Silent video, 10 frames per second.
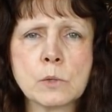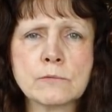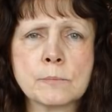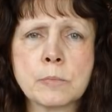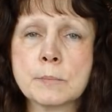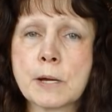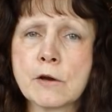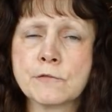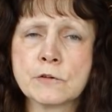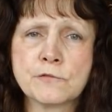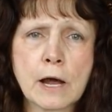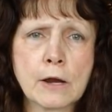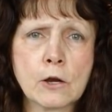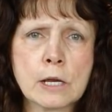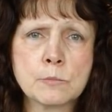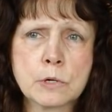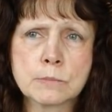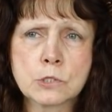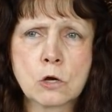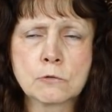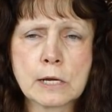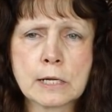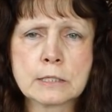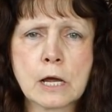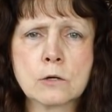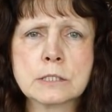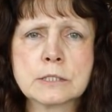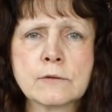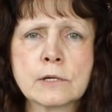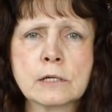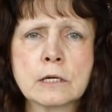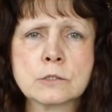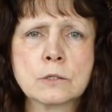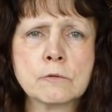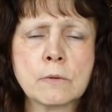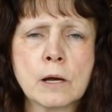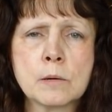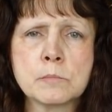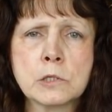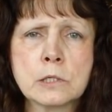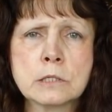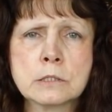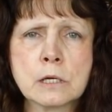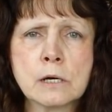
We prepare for fire and brimstone raining down. He's giving us uh, millions